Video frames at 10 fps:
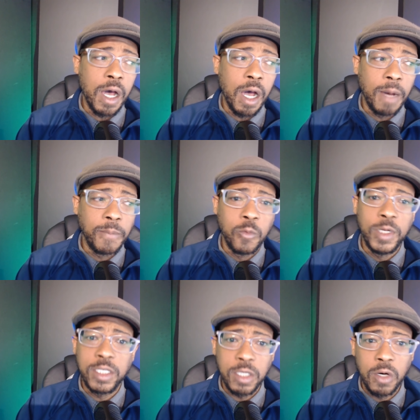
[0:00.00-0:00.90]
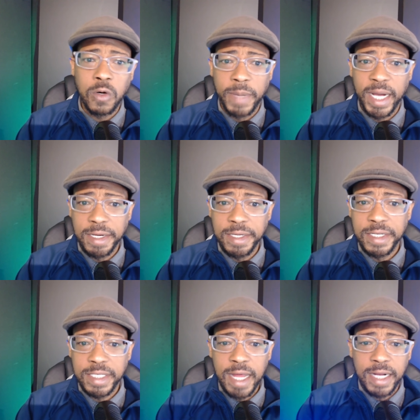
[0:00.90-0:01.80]
Um, which oh my
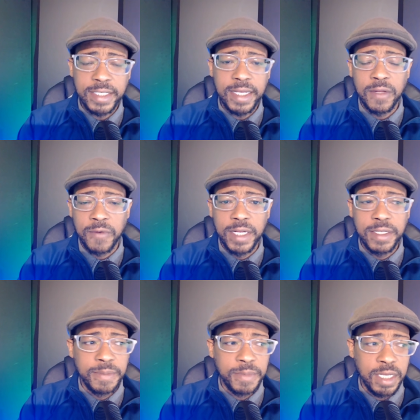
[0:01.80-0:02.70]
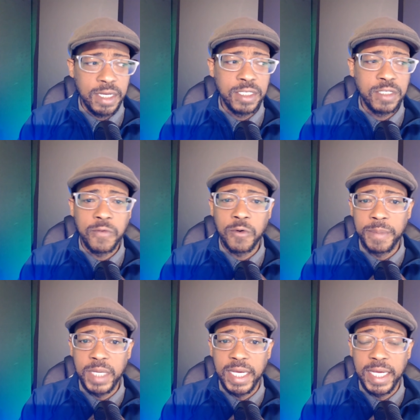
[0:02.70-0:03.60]
goodness that accelerated some things for
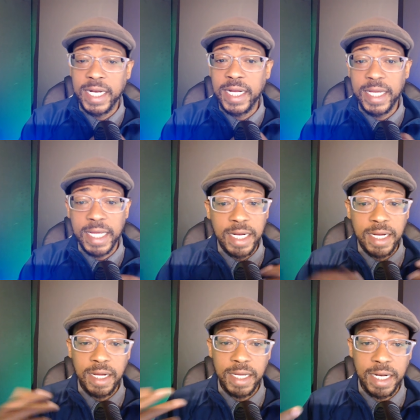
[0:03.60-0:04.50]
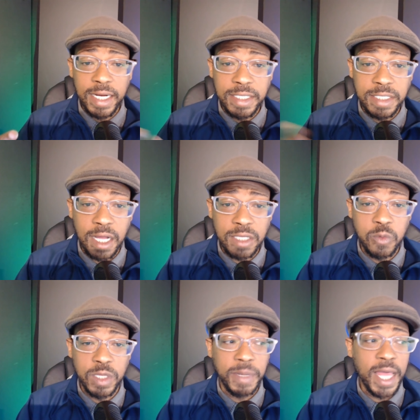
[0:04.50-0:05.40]
me getting getting getting in
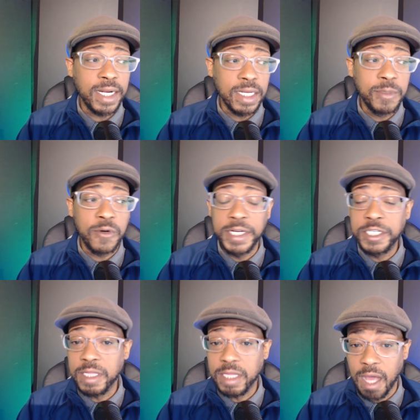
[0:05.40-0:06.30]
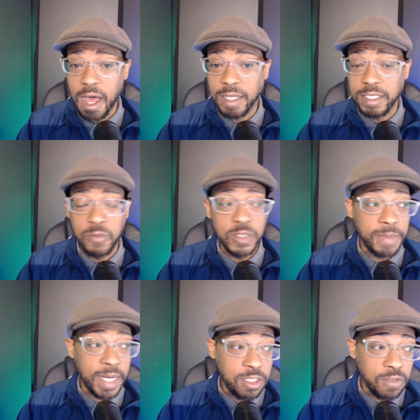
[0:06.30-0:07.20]
touch with black liberation theology
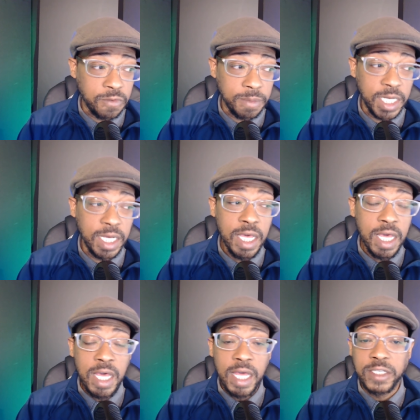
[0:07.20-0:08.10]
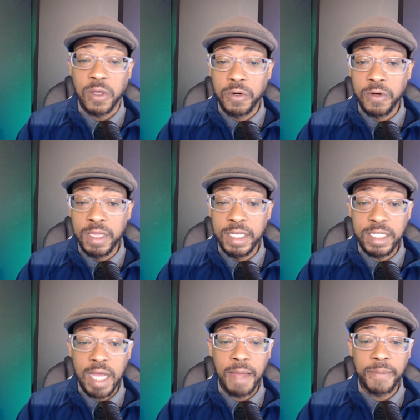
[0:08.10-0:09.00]
was major for me and so during
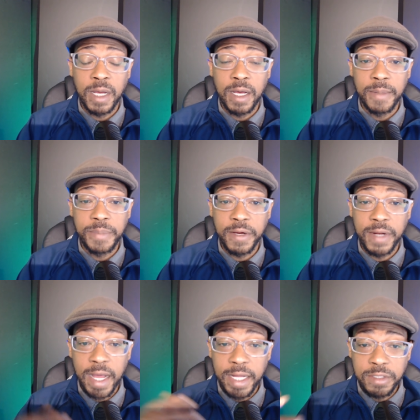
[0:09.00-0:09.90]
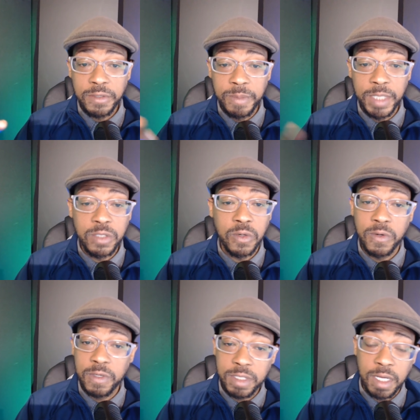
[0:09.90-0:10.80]
this time uh, period i had two
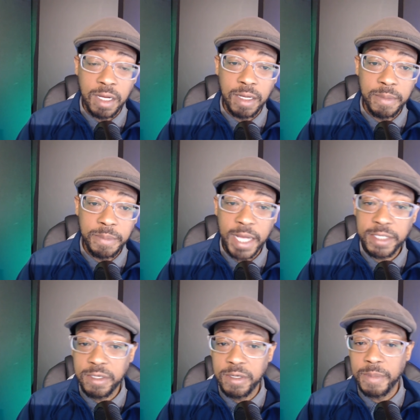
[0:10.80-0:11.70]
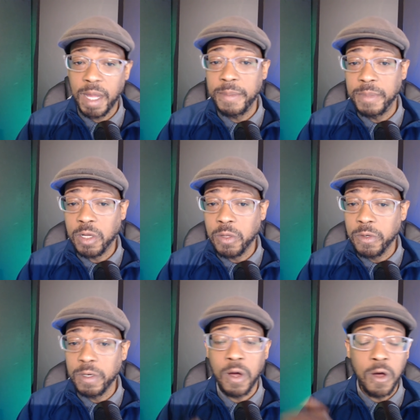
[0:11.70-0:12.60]
mentors uh, pastor mike
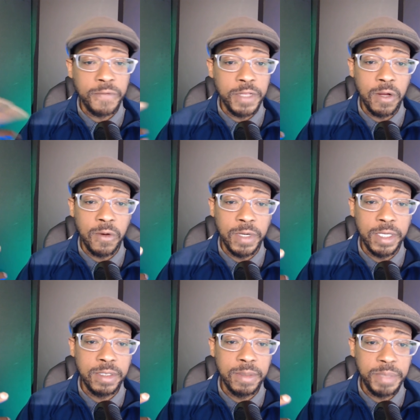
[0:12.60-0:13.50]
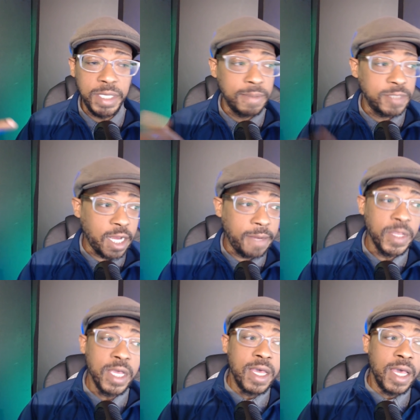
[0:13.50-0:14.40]
mcclure often known as pmj